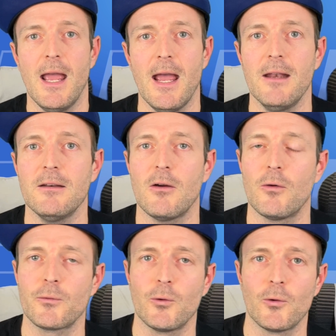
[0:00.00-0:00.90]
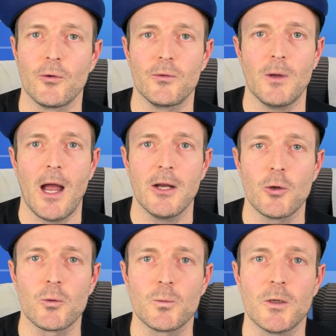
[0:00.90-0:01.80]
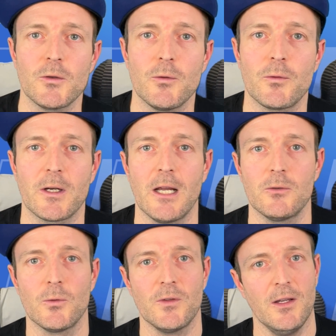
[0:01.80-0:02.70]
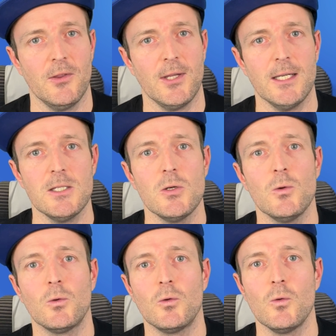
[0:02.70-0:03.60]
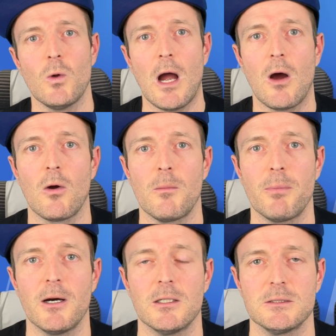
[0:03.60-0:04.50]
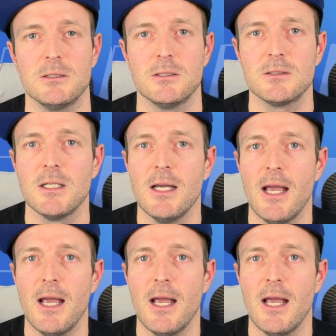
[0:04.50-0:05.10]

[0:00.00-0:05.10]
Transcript: And of course, I don't want to forget to say thank you to our partners